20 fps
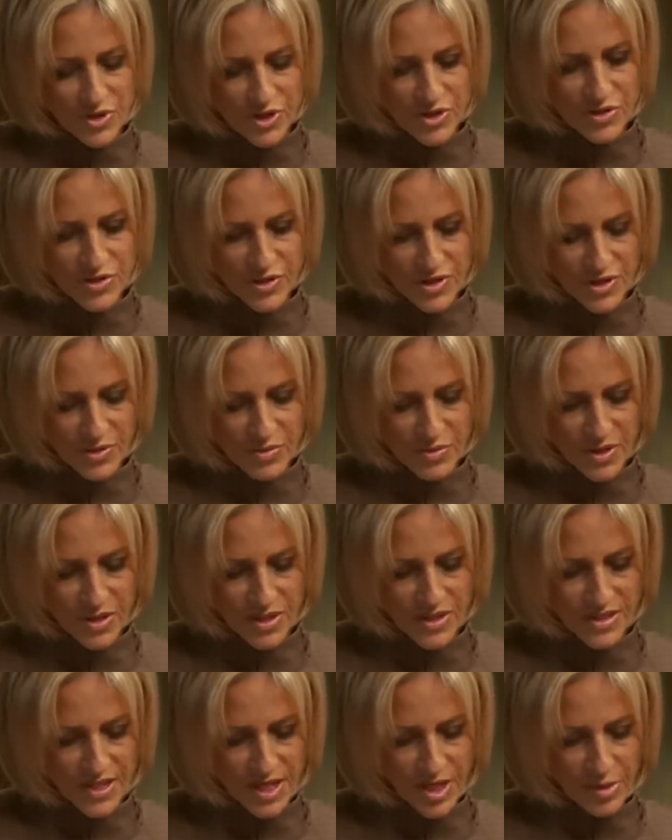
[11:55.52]
just trying to work
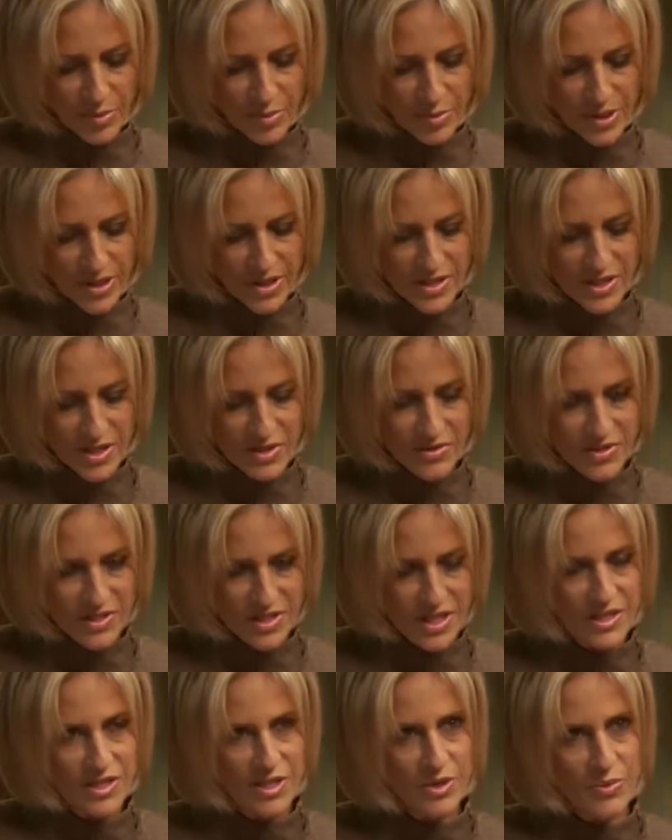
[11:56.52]
this out, because you
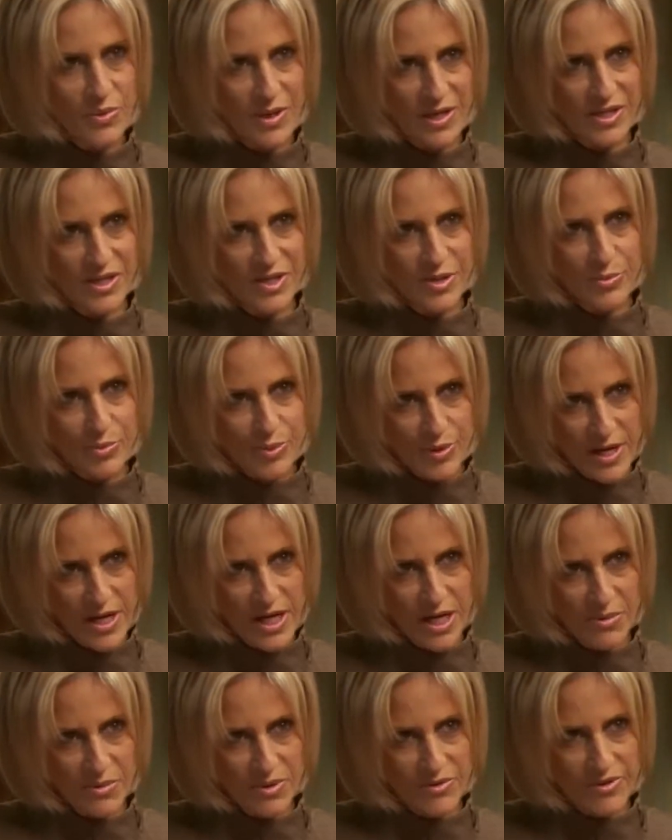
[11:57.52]
said you went to
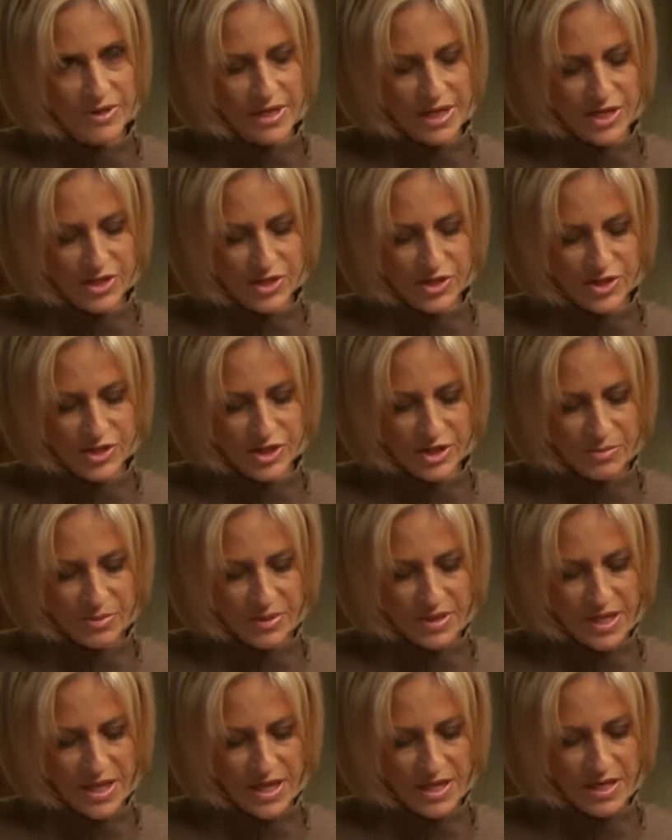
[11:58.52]
break up the relationship,
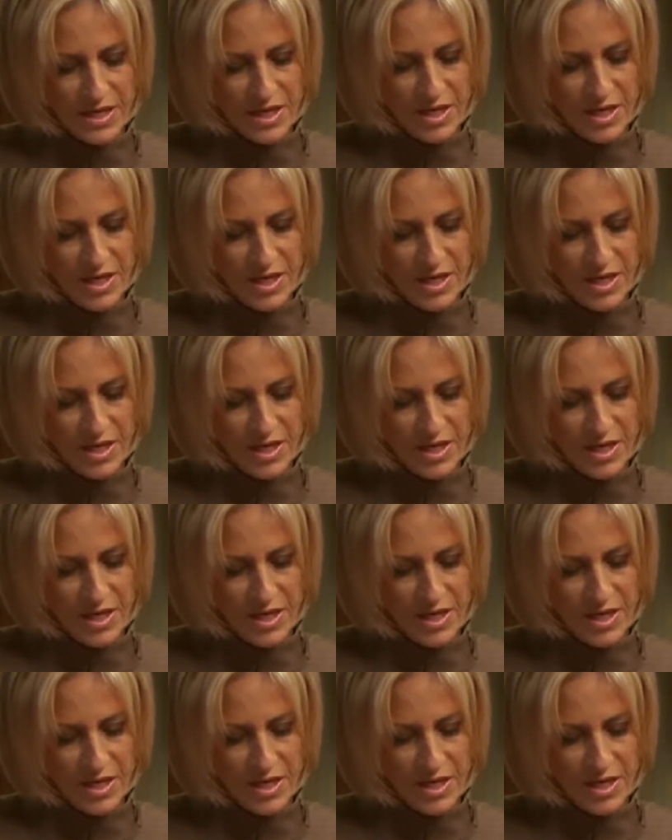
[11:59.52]
and yet